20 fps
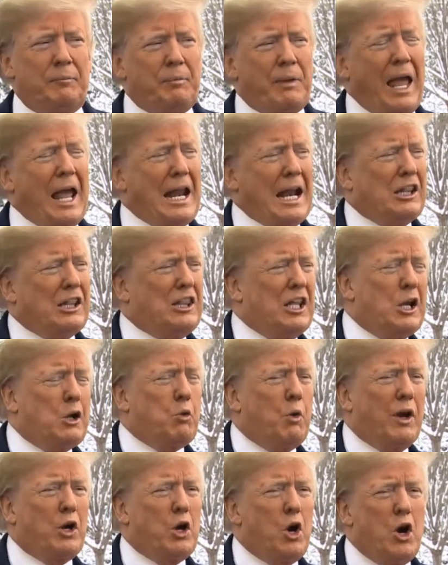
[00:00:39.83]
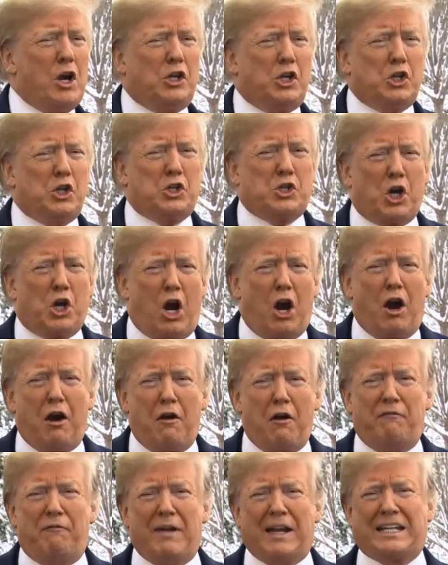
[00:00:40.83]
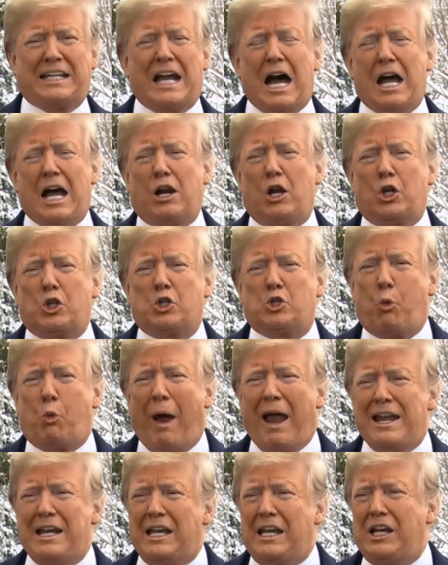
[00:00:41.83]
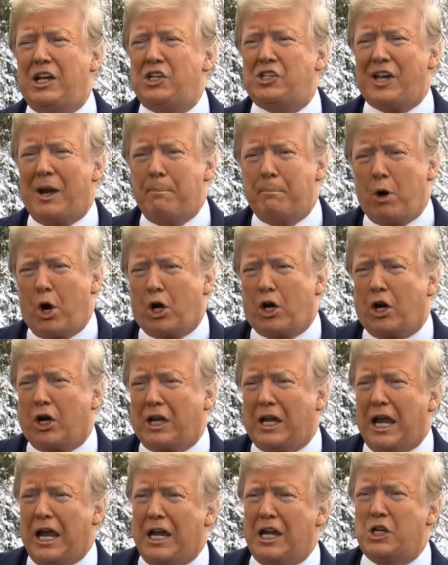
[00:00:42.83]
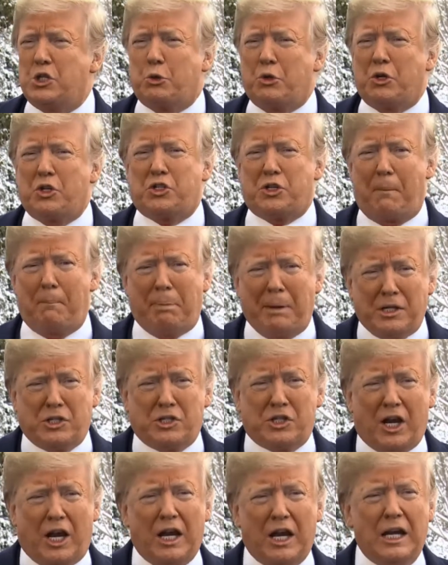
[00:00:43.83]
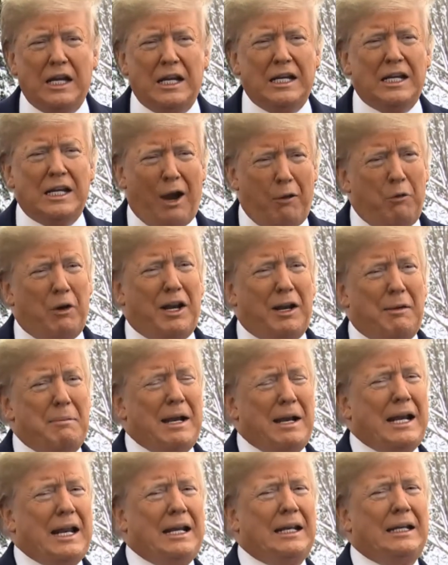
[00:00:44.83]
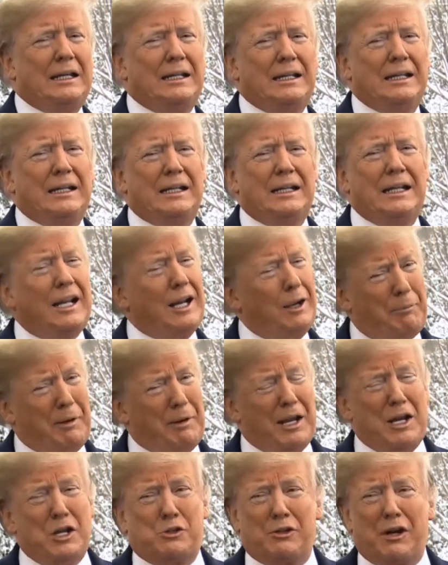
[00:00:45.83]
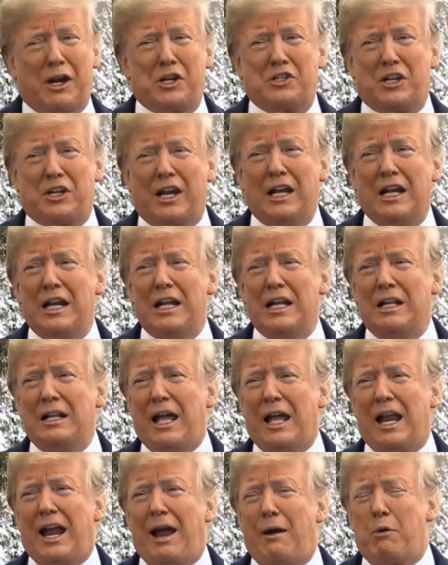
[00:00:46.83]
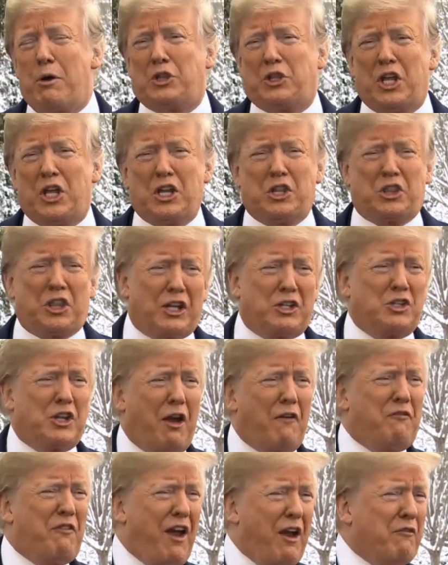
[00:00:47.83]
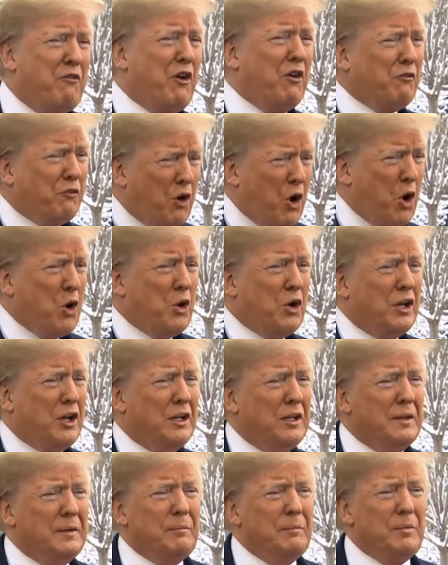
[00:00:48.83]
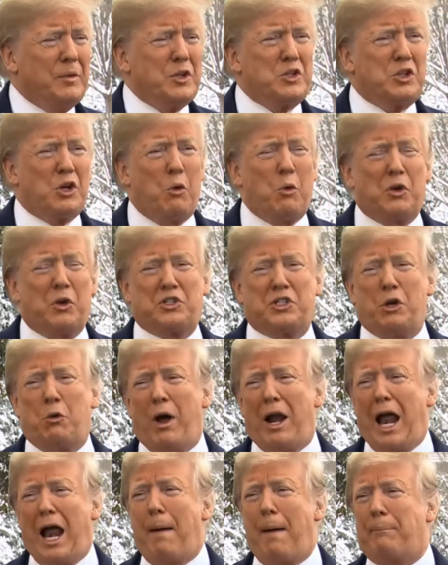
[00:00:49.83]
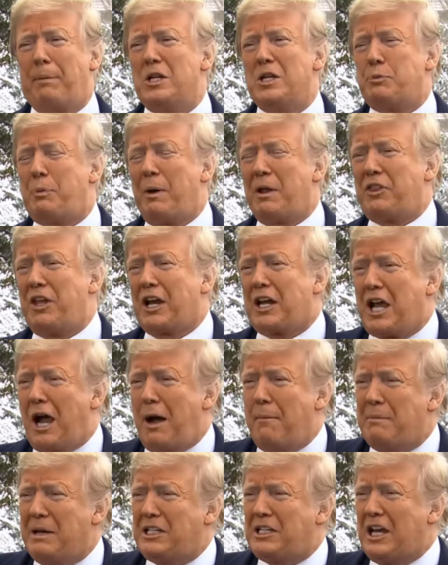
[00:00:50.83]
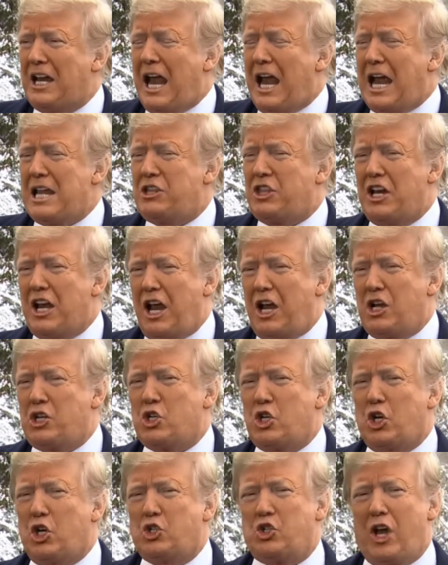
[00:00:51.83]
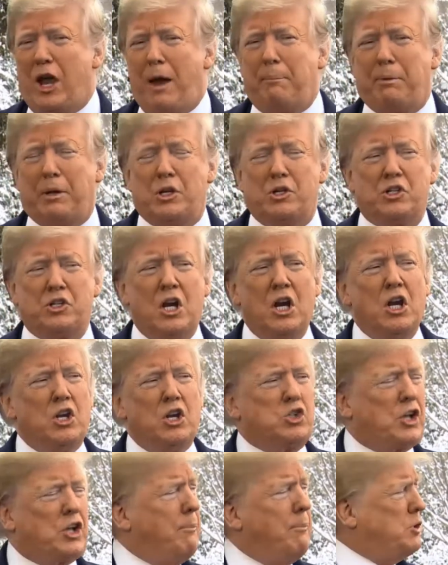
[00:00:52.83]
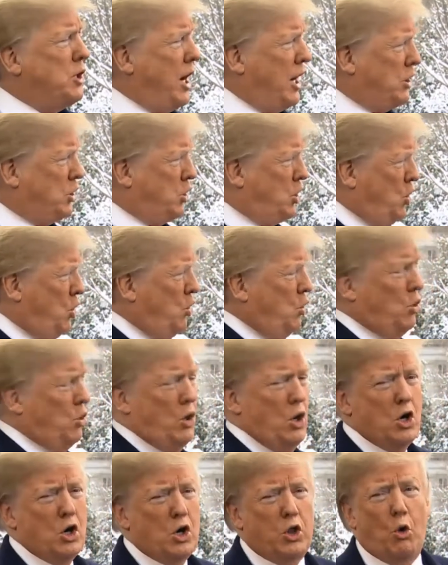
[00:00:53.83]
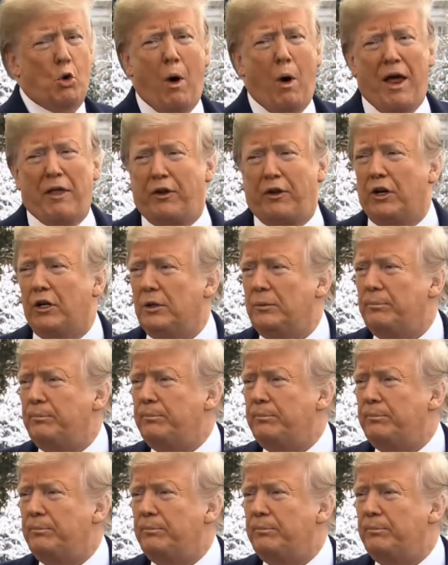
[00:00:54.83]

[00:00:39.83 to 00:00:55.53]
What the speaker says: And I think we're going to serve McDonald's, Wendy's, and Burger King's with some pizza. I really mean it. It'll be interesting. And I would think that's their favorite food. So we'll see what happens. But they're coming tonight, the national champions, subject to the weather.